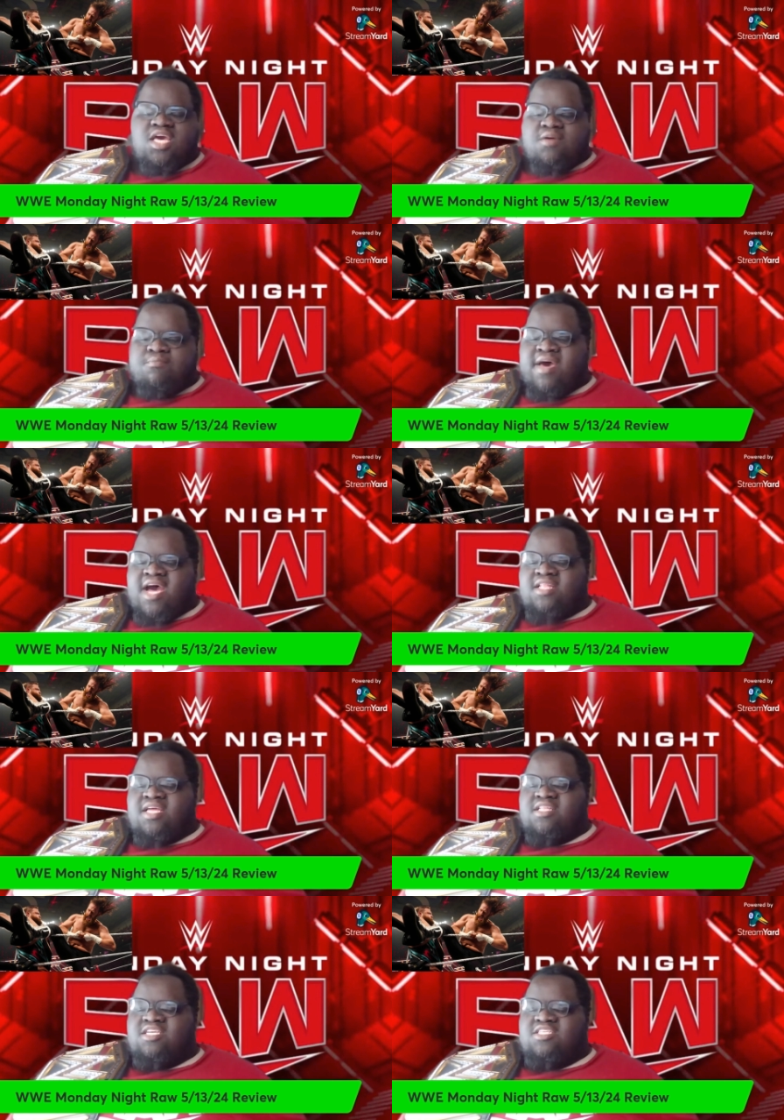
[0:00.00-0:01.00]
Mad
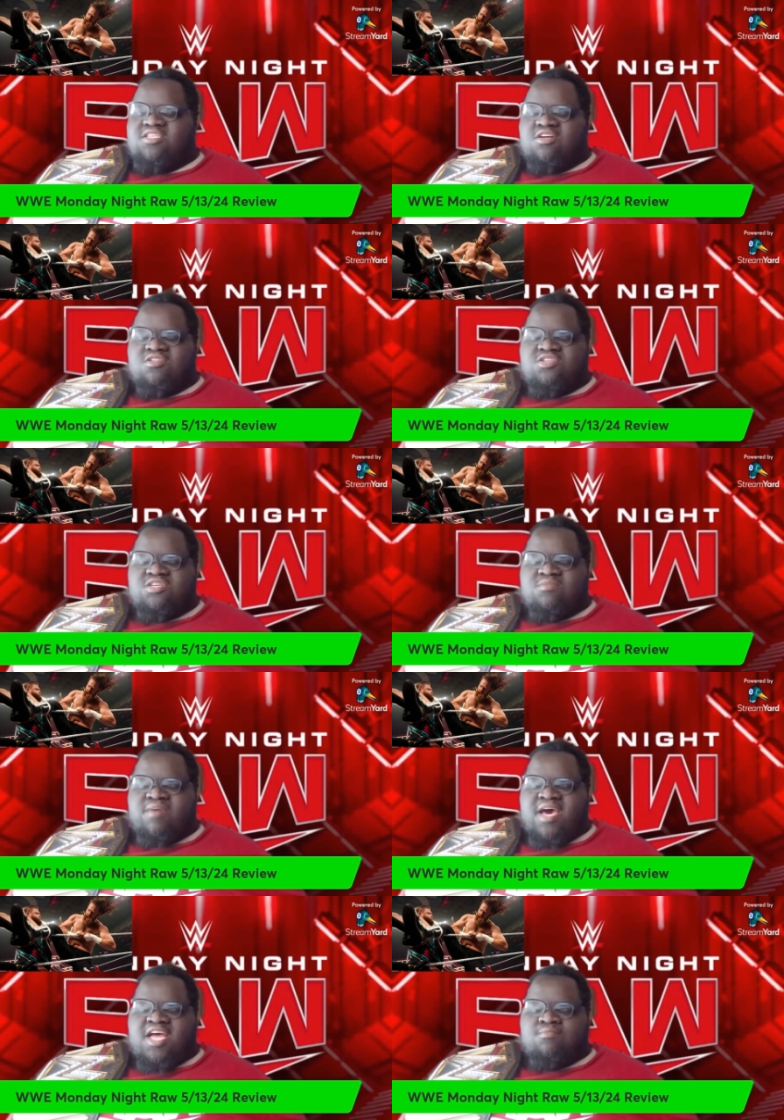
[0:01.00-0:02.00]
at this and
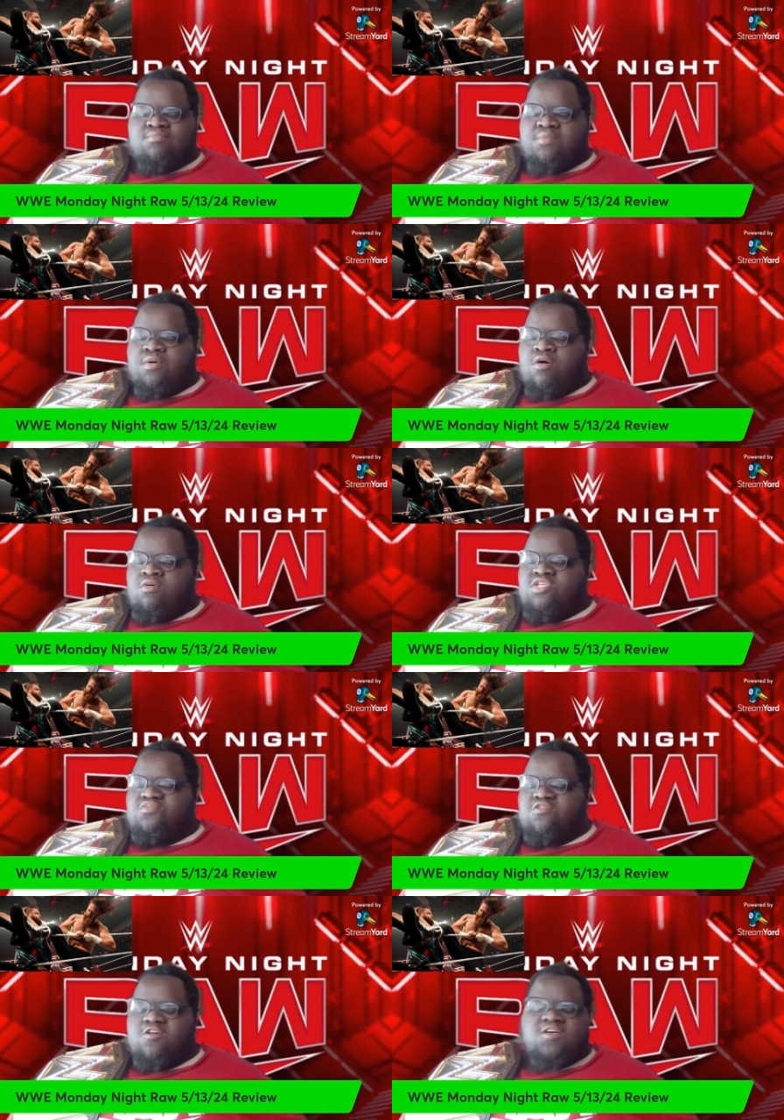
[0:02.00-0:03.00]
mad and blaming Otis
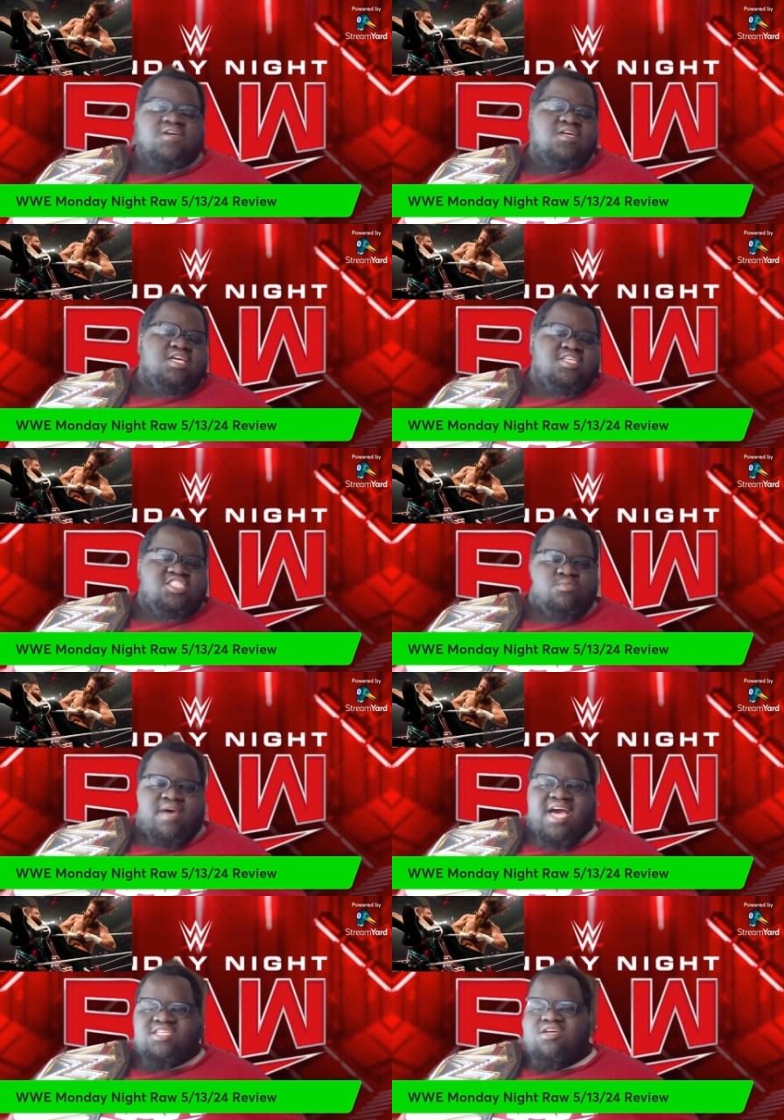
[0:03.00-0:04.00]
for it, he
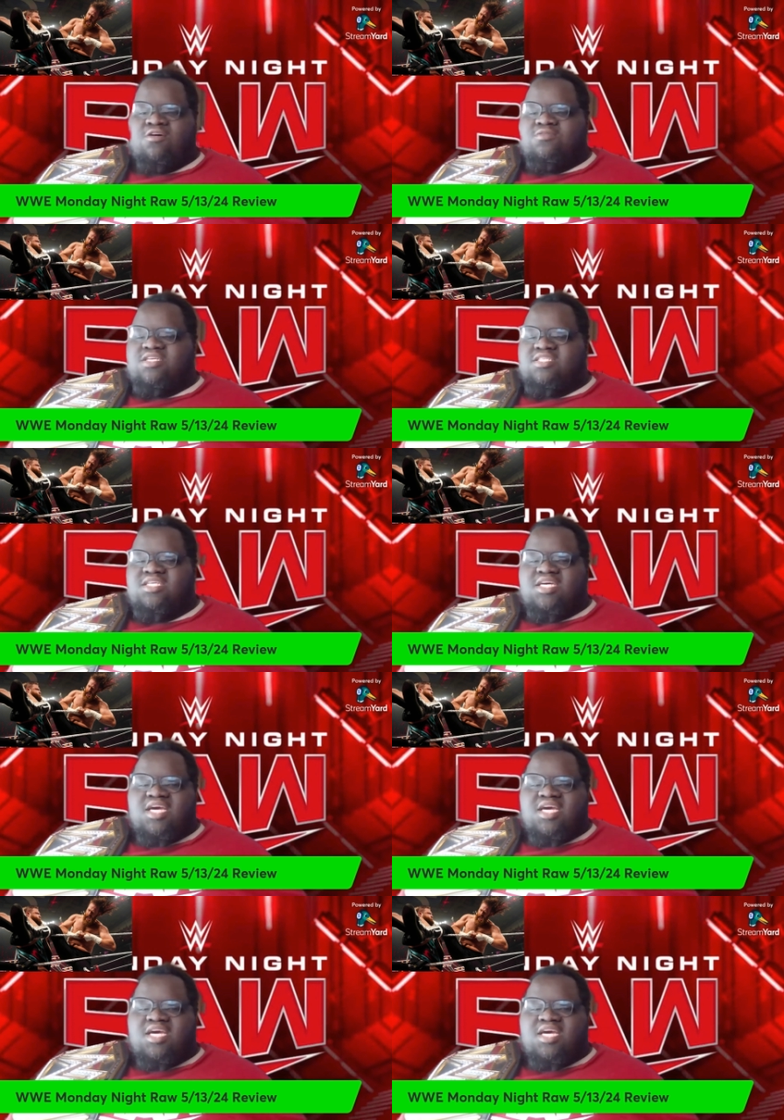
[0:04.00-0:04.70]
smacks Otis.